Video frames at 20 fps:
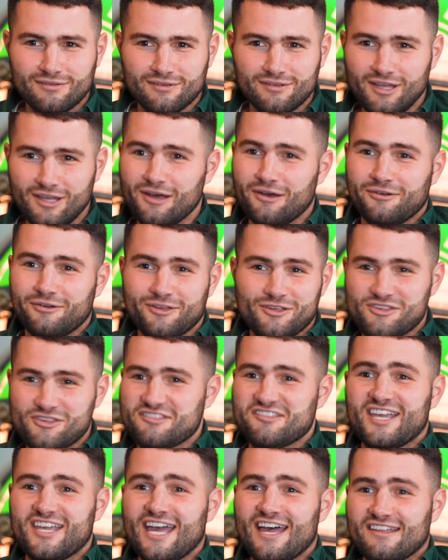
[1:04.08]
Yeah,
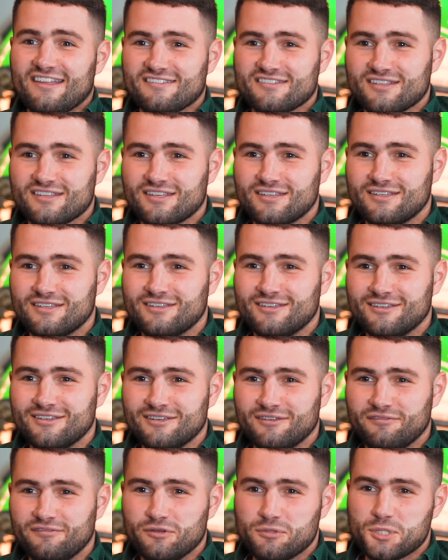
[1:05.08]
just a uh, guest. Yeah,
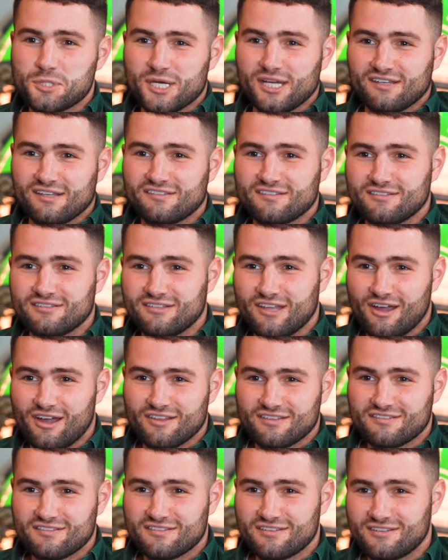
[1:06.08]
a few I drinks, mean, dance.